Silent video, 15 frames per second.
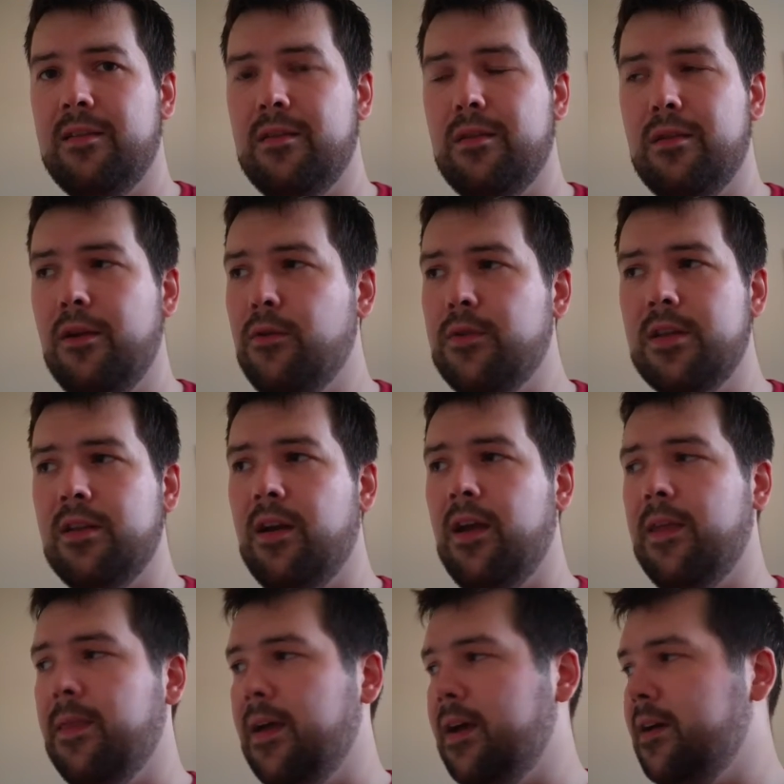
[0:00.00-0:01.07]
There's no
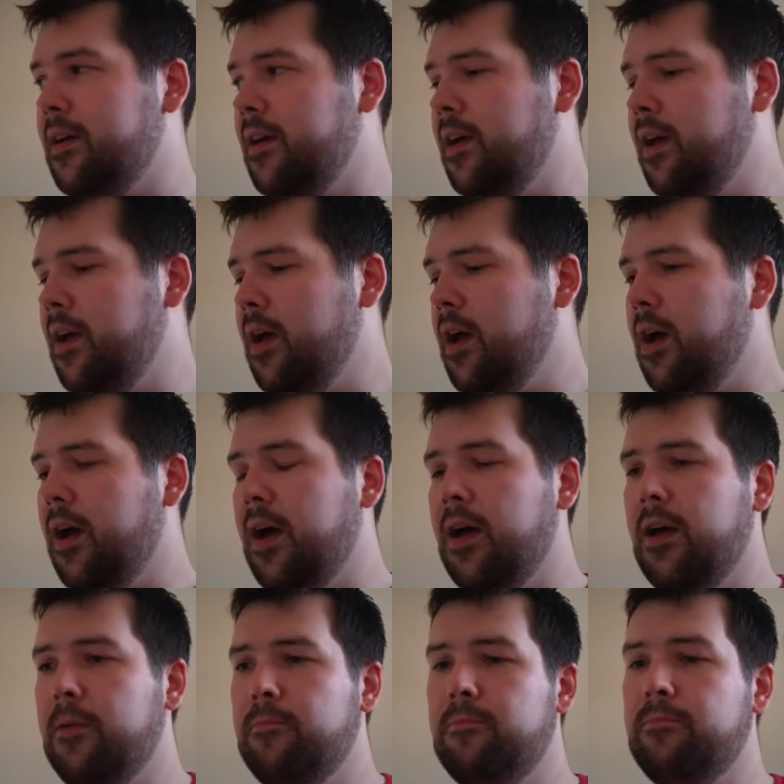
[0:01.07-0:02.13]
denying that.
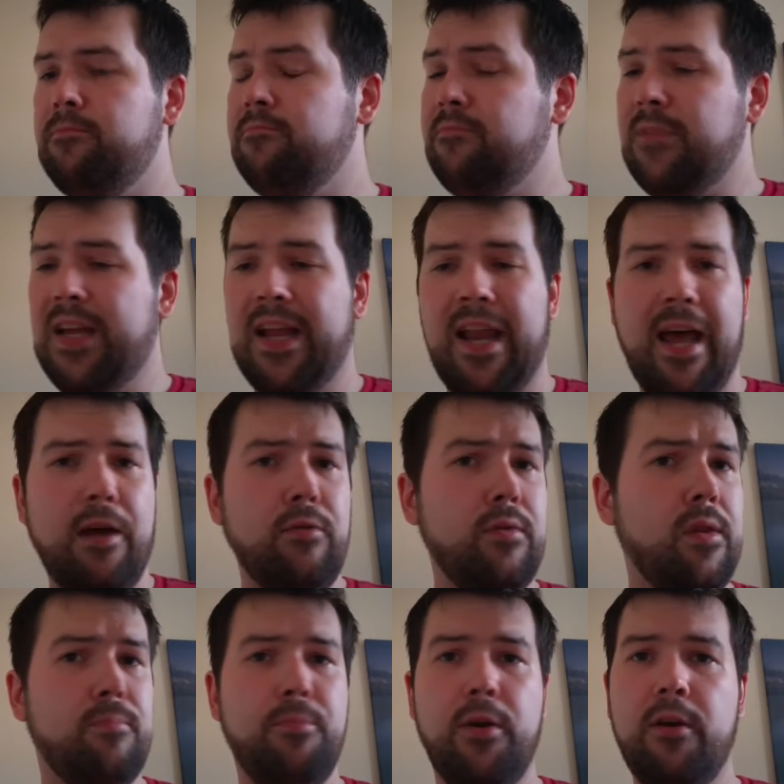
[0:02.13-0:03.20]

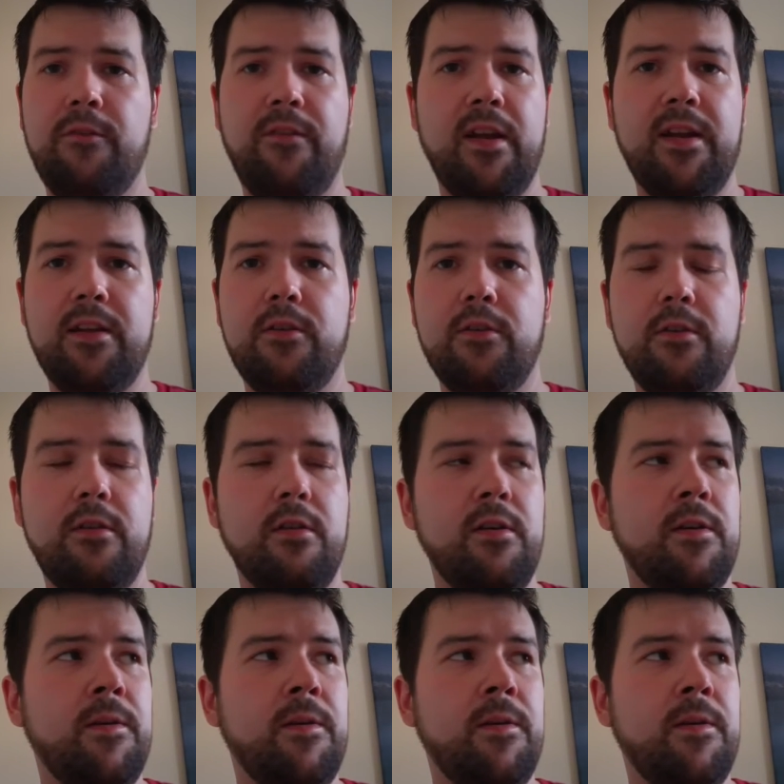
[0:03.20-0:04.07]
Clouds, perfectly good.